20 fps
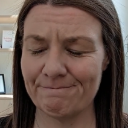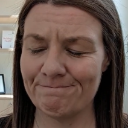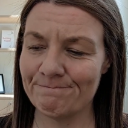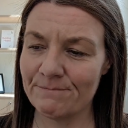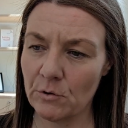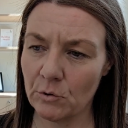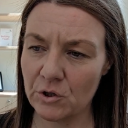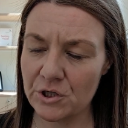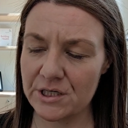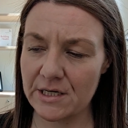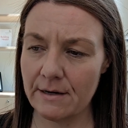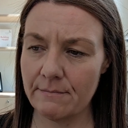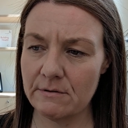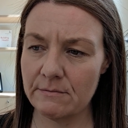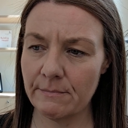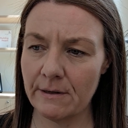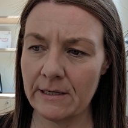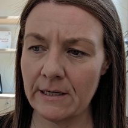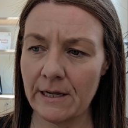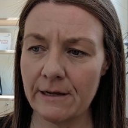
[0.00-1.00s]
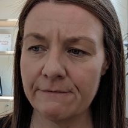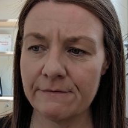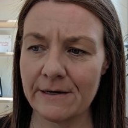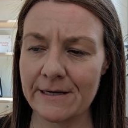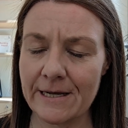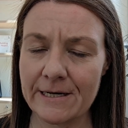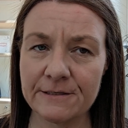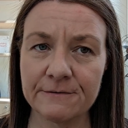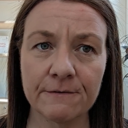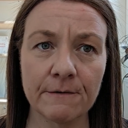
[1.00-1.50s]
or shaped my life, I
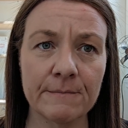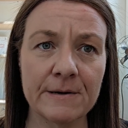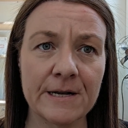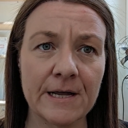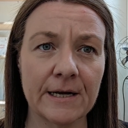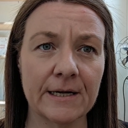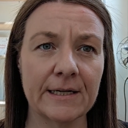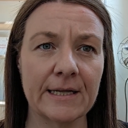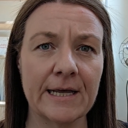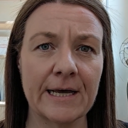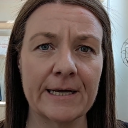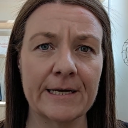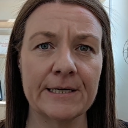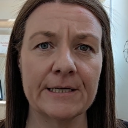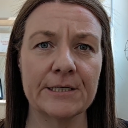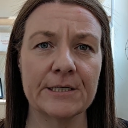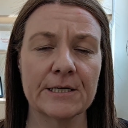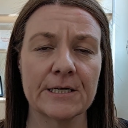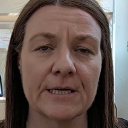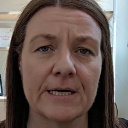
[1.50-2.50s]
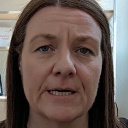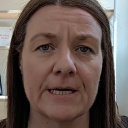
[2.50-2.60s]
guess from an early age,